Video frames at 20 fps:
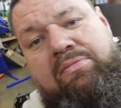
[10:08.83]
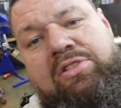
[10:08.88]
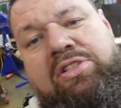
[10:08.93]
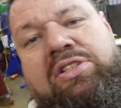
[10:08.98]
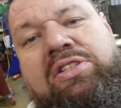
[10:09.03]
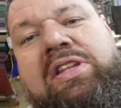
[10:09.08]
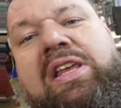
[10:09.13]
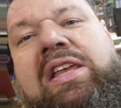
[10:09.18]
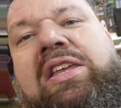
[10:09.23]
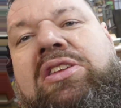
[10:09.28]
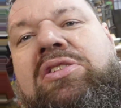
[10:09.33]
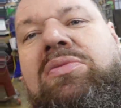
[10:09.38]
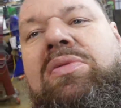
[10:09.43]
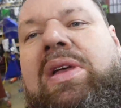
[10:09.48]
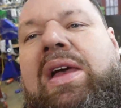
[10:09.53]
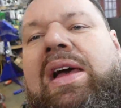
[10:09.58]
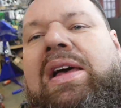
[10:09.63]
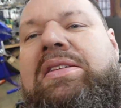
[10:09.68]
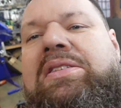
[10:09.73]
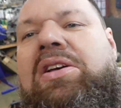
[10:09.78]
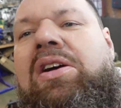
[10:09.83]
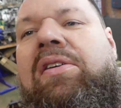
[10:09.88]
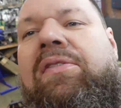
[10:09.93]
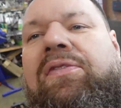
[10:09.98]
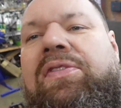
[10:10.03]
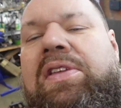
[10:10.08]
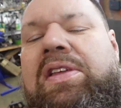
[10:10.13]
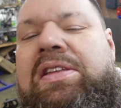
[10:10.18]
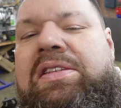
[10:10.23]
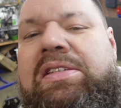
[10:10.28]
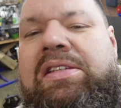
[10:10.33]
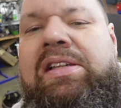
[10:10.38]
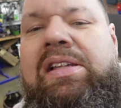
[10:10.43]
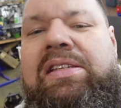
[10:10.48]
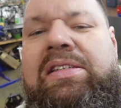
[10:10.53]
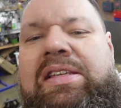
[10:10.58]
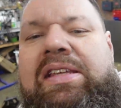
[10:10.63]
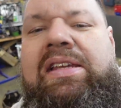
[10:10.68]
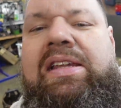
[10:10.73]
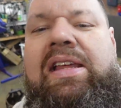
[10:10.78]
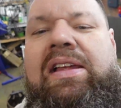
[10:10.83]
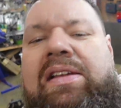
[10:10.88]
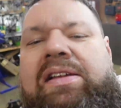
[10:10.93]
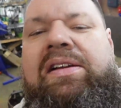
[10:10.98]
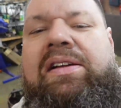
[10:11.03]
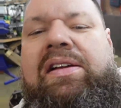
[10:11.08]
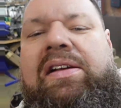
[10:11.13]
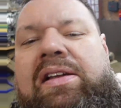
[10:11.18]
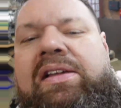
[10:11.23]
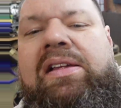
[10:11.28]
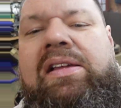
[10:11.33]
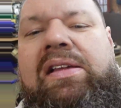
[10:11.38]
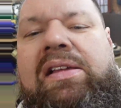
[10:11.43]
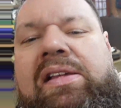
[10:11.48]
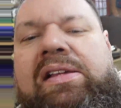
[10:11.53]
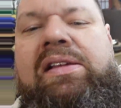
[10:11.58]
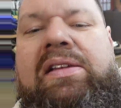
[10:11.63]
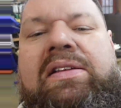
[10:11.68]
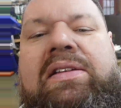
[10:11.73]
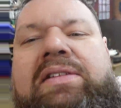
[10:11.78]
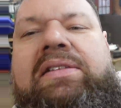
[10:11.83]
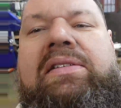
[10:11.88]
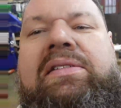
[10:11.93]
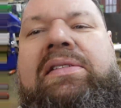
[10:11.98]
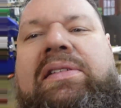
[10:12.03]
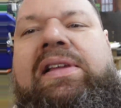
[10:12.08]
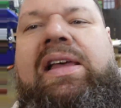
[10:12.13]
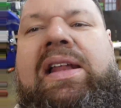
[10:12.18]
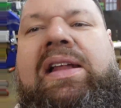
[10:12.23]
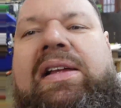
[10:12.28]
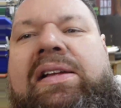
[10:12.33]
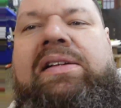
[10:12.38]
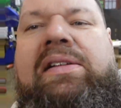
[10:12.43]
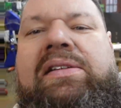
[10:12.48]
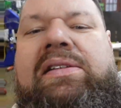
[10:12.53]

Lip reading: just take you guys off this and let's get down here and kind of.